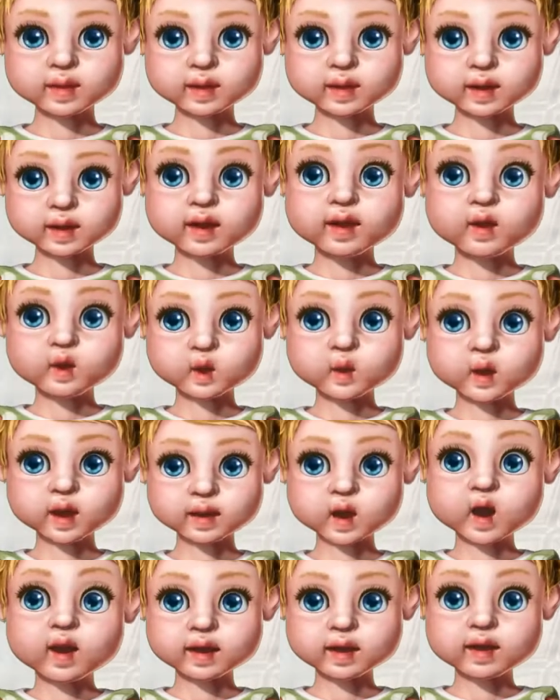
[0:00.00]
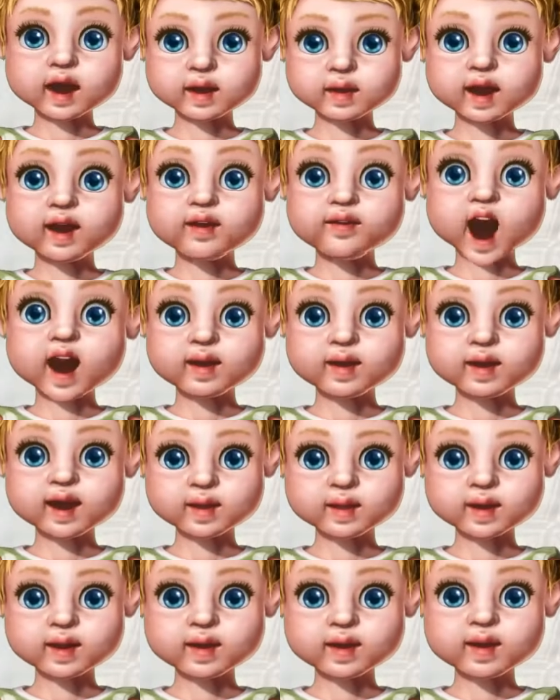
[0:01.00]
Measure how big you want
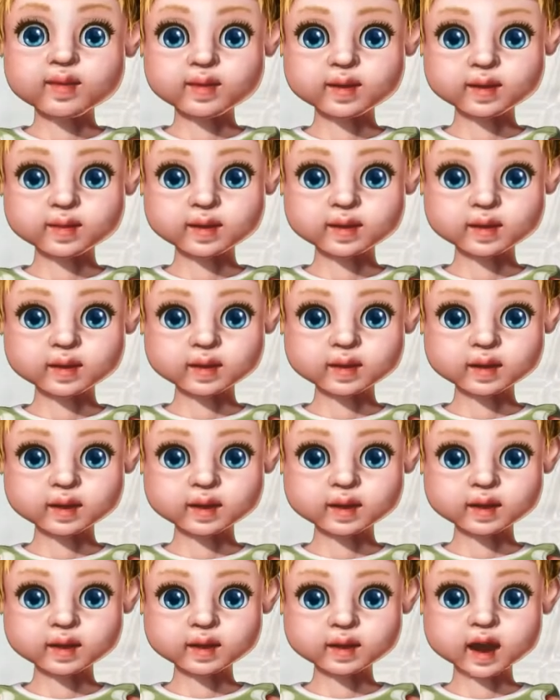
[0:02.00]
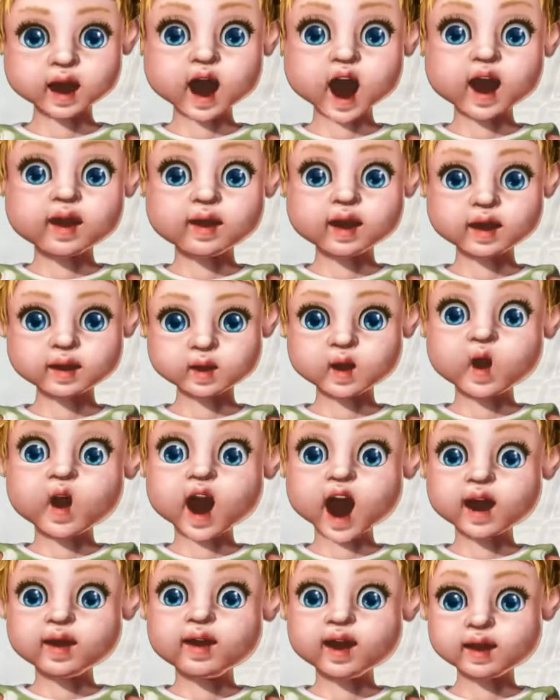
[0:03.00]
it to be. Now if
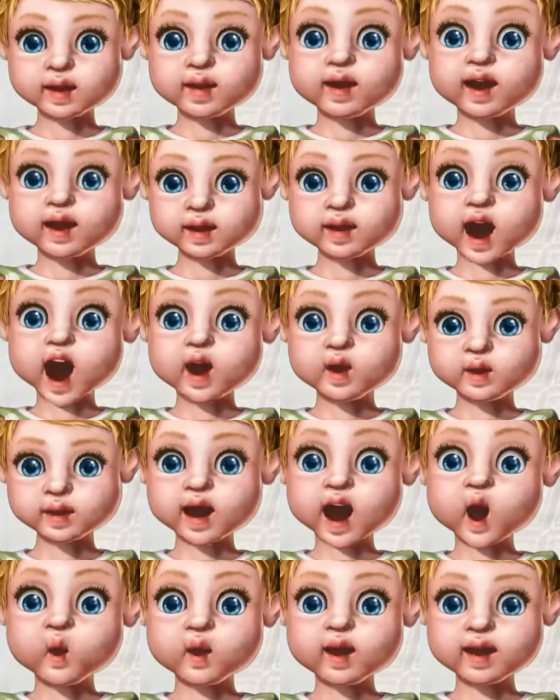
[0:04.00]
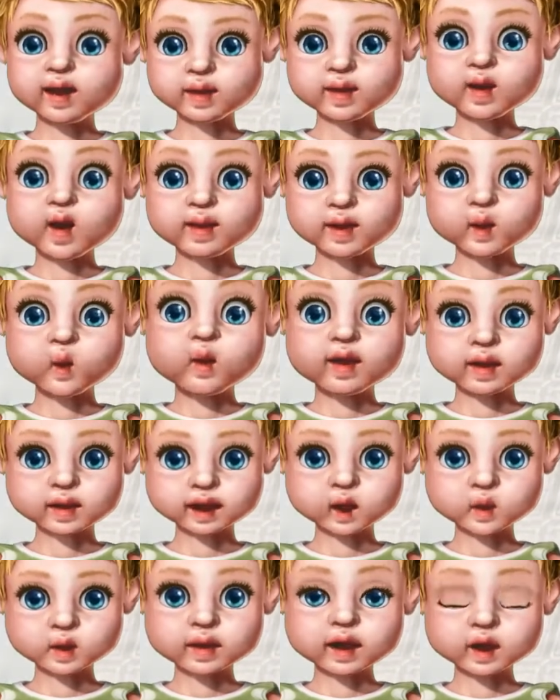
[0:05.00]
you're making for a client that
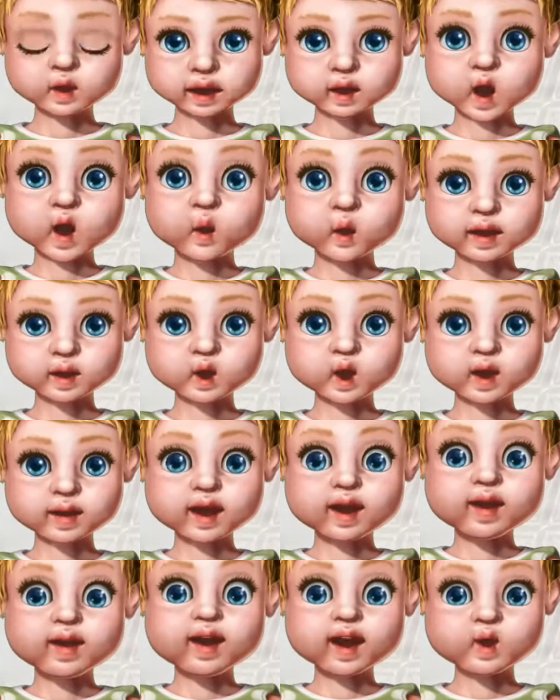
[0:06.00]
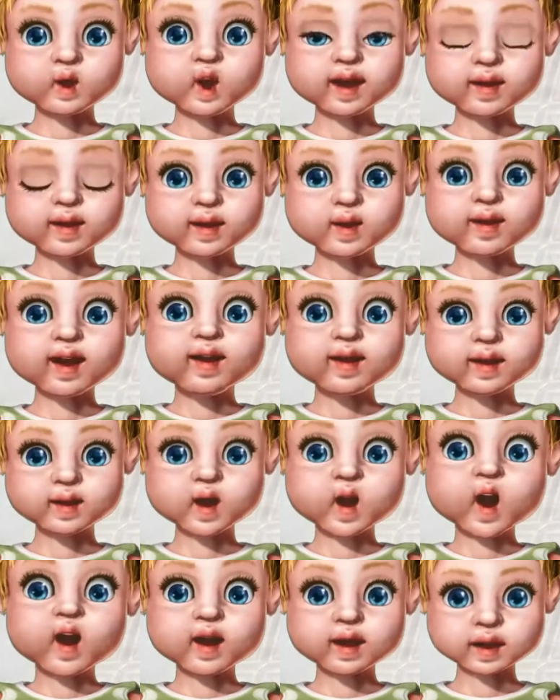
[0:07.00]
wants a big size you can measure between
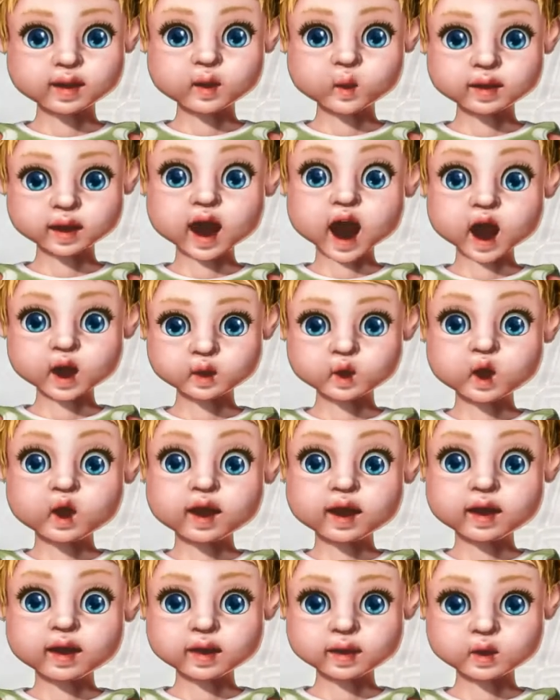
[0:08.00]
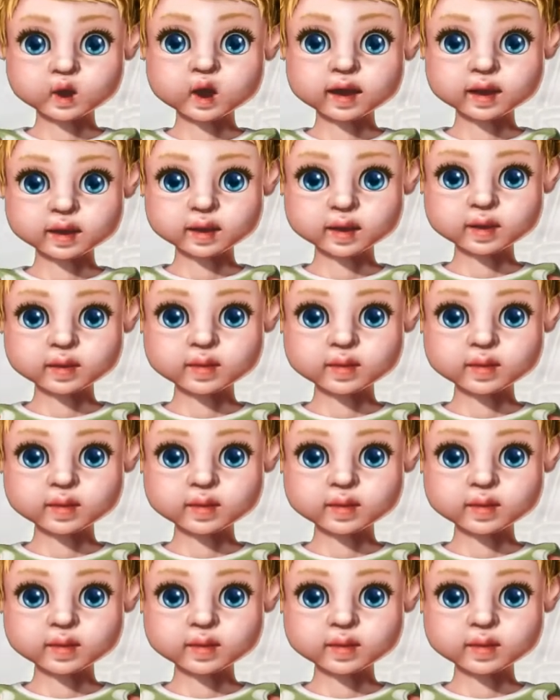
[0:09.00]
12 to 14 inches.